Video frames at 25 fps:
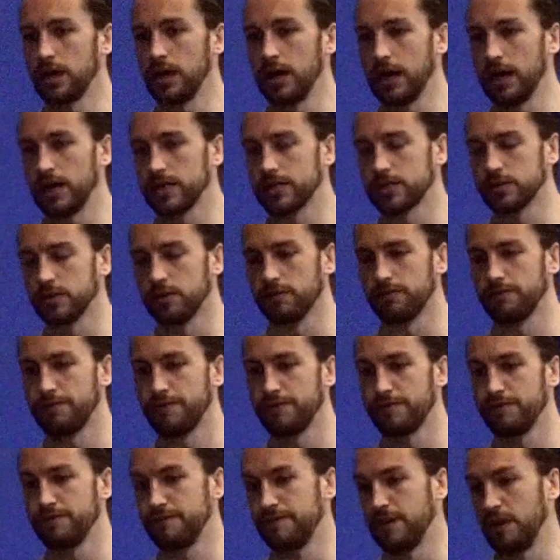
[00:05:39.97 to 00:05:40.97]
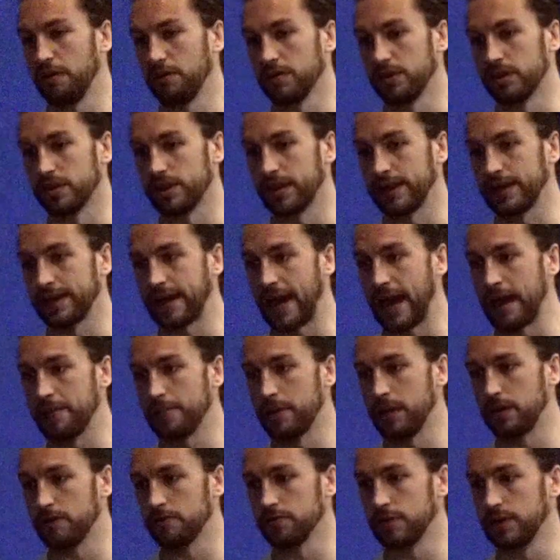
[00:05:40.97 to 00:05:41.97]
I sort of felt that they
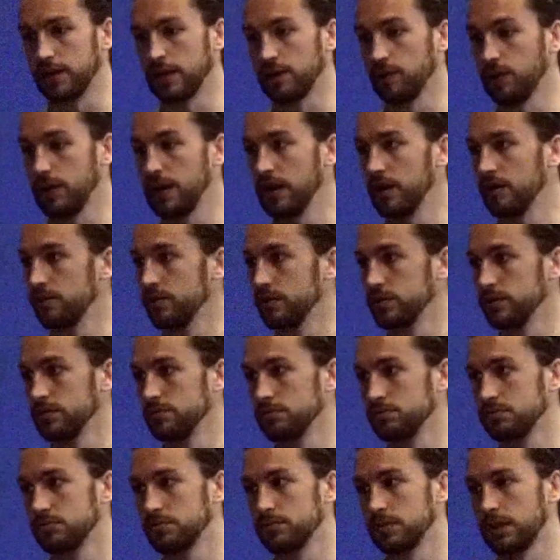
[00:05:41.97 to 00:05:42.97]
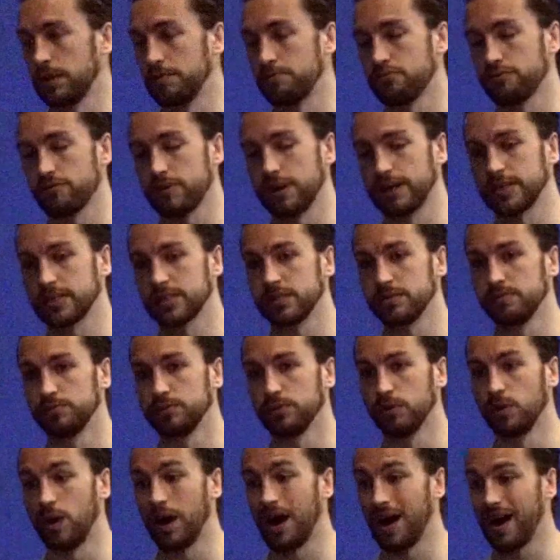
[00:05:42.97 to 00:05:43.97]
came out really well and they pressed the
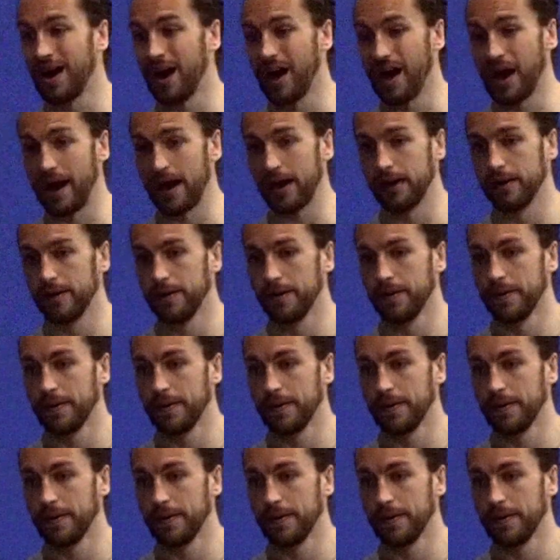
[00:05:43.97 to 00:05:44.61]
ball high.